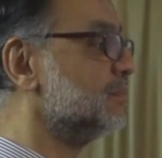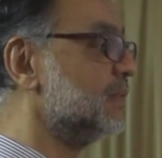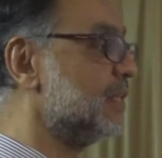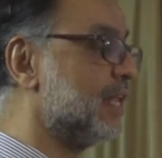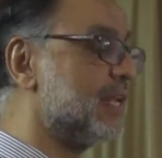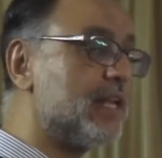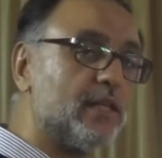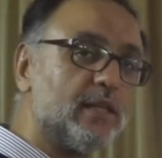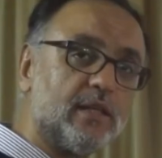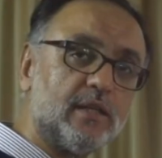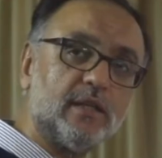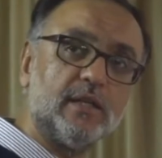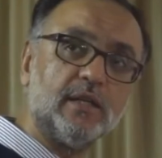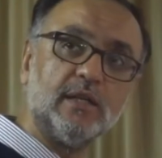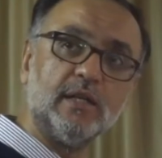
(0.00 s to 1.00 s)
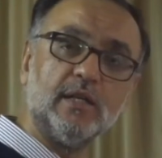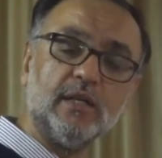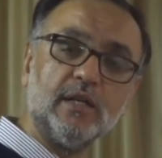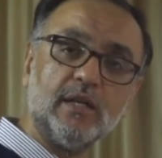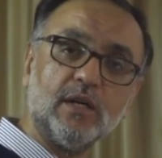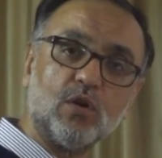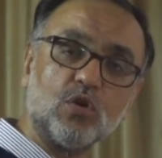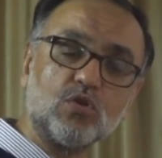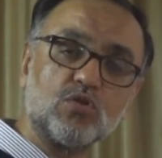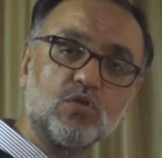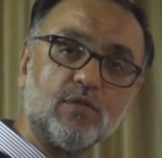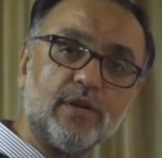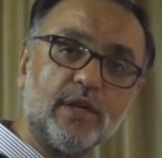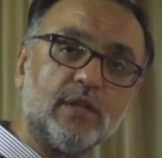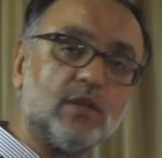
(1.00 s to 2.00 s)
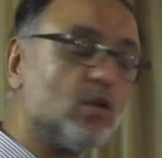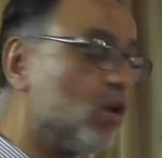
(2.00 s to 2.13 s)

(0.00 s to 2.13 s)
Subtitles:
the net cost of it,